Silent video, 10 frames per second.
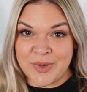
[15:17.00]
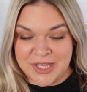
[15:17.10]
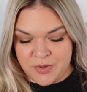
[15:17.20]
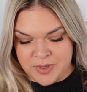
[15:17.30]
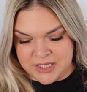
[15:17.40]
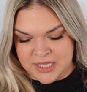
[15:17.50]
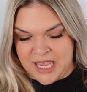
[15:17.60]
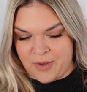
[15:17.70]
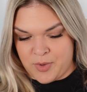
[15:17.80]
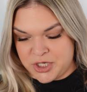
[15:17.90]
really quickly,
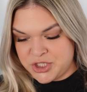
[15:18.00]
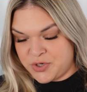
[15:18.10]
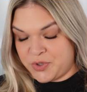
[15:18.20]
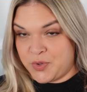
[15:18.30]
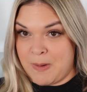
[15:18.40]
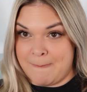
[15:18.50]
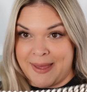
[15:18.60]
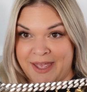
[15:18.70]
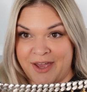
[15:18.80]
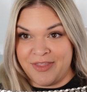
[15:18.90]
I want to show you
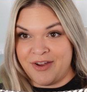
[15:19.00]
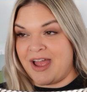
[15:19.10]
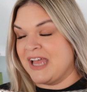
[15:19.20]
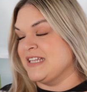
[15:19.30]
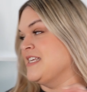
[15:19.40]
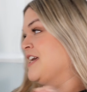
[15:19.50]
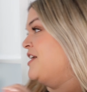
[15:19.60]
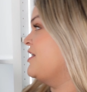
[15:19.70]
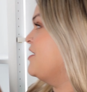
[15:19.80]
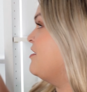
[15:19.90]
my other idea